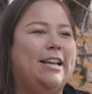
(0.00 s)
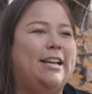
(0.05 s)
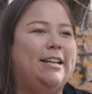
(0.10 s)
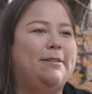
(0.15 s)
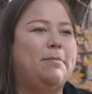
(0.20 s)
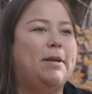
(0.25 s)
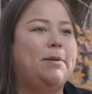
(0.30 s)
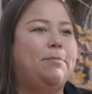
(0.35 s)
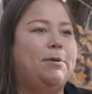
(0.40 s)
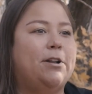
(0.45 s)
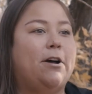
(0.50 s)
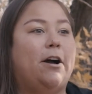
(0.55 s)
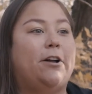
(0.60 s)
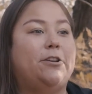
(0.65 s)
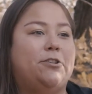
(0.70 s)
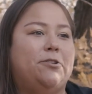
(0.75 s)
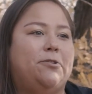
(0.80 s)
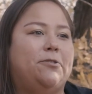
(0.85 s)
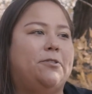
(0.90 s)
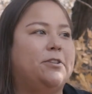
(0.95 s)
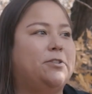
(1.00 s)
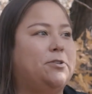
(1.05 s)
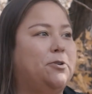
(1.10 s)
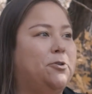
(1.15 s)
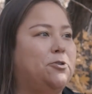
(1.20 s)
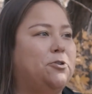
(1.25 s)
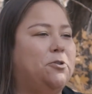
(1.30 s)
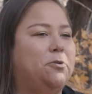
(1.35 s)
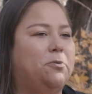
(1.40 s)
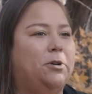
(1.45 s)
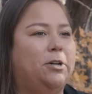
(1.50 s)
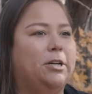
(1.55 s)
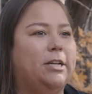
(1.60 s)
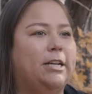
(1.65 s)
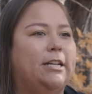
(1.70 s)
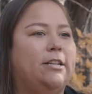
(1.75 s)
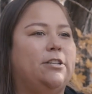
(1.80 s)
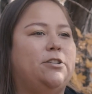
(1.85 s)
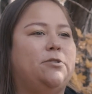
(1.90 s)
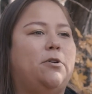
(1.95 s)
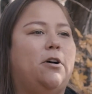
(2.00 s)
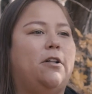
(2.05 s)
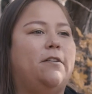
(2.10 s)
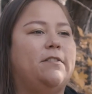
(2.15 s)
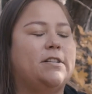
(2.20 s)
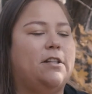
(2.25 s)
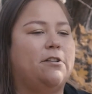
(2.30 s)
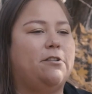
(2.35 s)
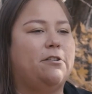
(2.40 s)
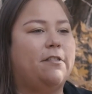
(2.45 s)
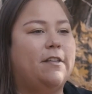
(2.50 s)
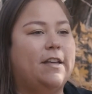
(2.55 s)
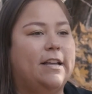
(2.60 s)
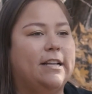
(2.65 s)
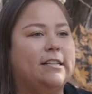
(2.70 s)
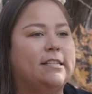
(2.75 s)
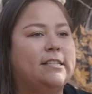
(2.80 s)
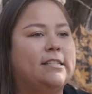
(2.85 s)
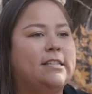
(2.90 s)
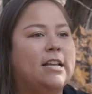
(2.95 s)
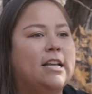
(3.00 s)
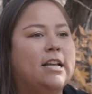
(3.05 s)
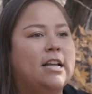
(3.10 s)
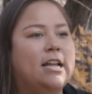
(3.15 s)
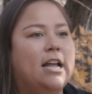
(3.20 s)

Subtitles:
And maybe not do the social work and do all these other things.